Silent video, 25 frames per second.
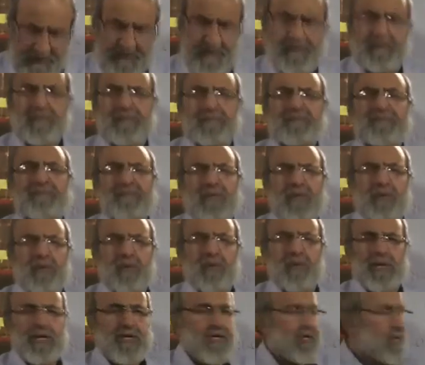that
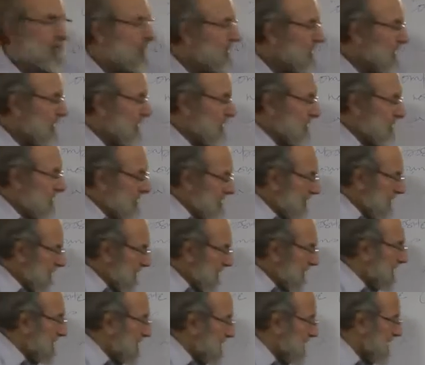we are a
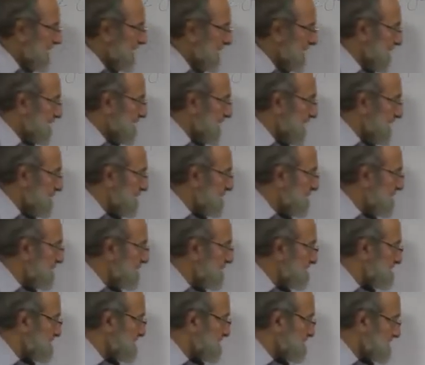little clear about
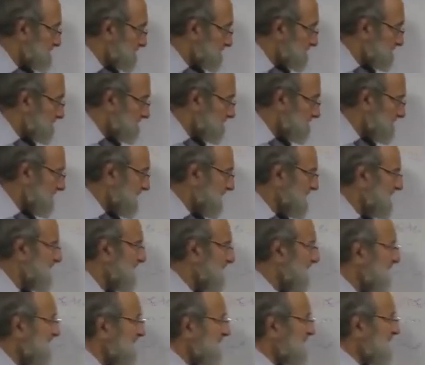
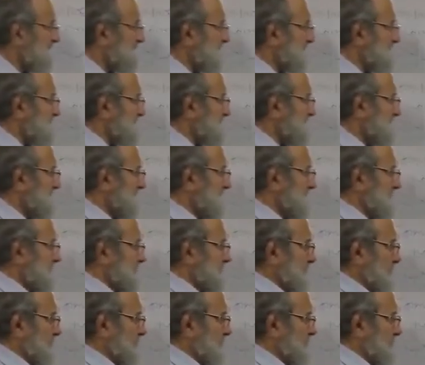the idea
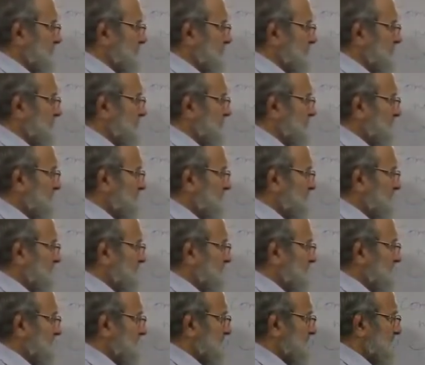of
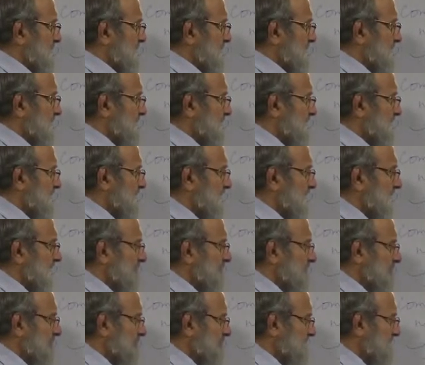governing
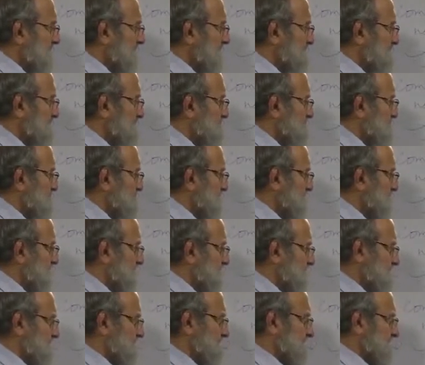noun mudaf
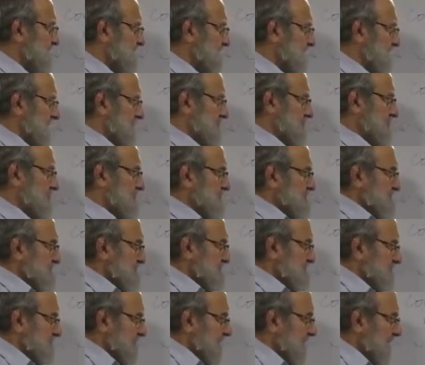and governed noun.
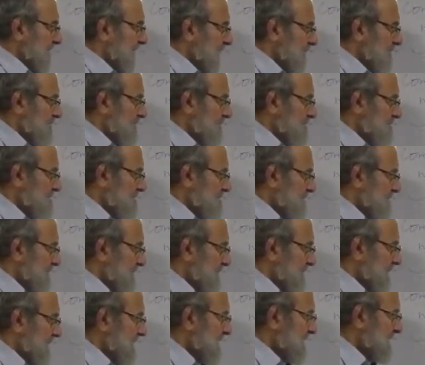Now,
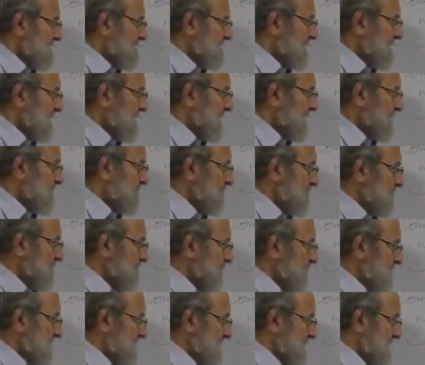let me take you
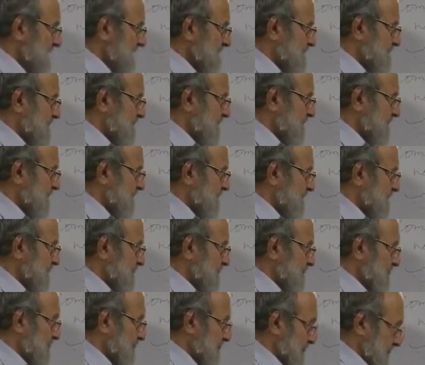a step
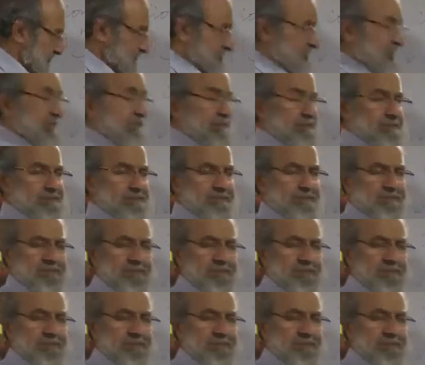further,